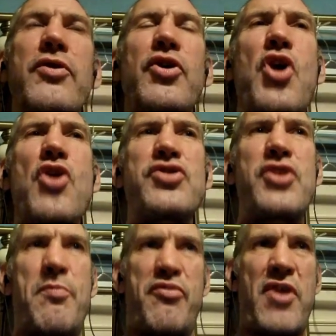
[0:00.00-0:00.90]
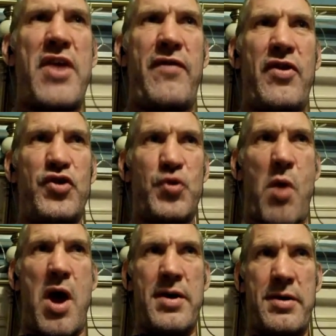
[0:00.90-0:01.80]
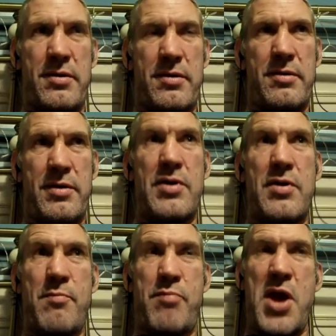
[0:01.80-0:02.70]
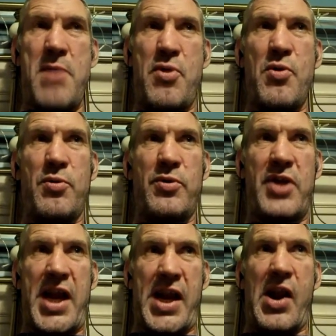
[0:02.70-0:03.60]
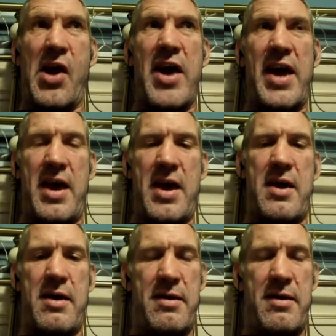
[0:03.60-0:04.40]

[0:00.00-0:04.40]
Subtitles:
because of the previous one, people didn't like it.